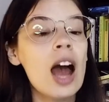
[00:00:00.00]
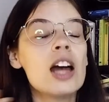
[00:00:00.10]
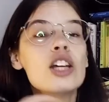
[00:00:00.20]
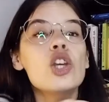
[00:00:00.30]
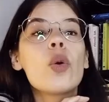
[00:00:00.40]

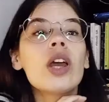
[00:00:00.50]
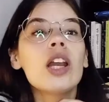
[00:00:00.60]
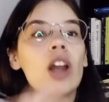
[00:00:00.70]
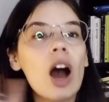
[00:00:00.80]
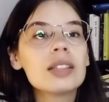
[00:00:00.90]
You
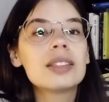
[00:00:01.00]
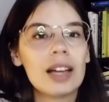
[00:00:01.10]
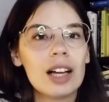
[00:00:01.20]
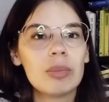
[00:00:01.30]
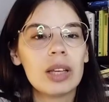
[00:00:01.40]
cannot
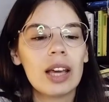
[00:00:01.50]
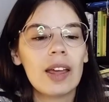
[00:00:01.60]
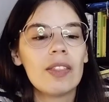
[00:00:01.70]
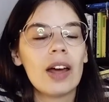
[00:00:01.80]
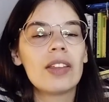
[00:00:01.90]
tell
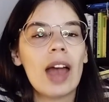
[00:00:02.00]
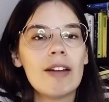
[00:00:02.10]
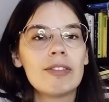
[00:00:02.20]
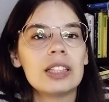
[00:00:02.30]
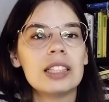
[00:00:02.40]
me that
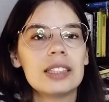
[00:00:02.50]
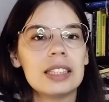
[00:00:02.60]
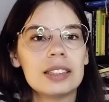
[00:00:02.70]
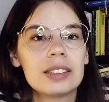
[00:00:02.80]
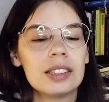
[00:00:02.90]
Evan is
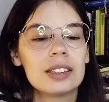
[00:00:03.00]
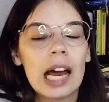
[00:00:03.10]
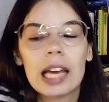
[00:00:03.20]
innocent.